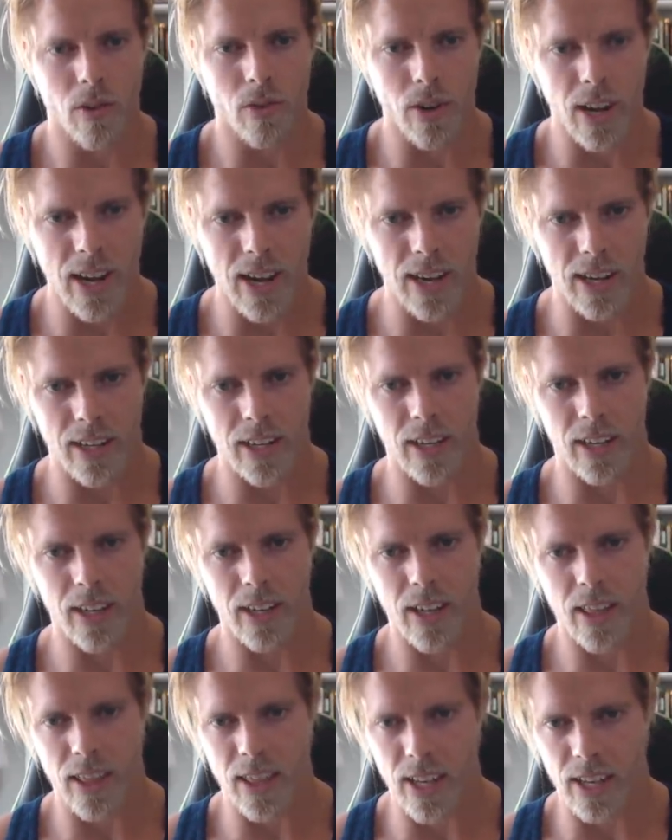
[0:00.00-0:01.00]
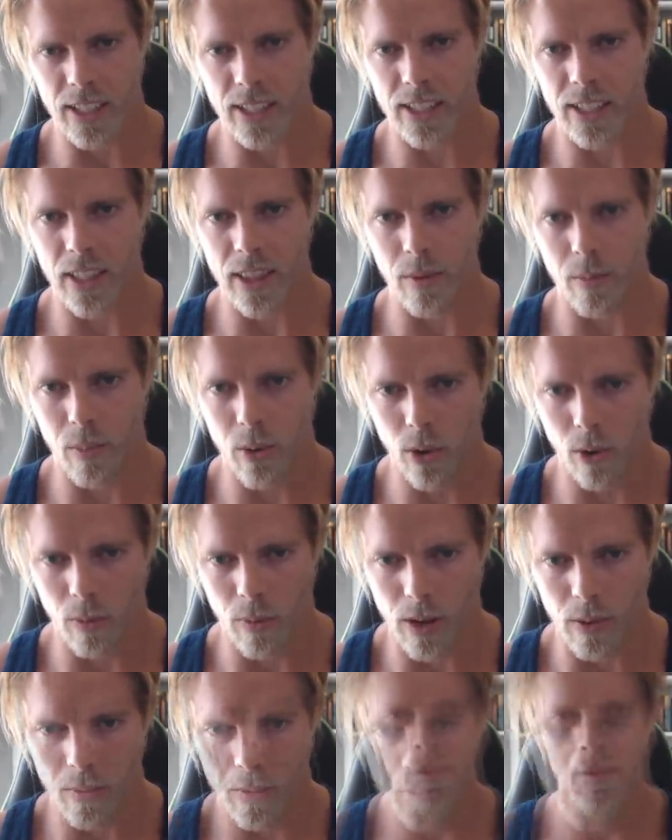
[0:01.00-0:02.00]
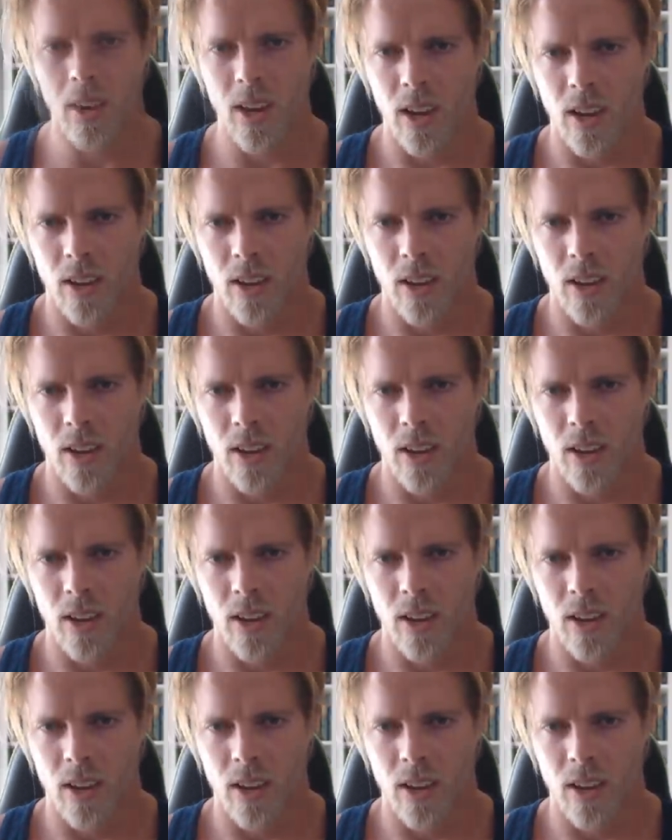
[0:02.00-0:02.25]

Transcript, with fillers: reality, and that's the problem.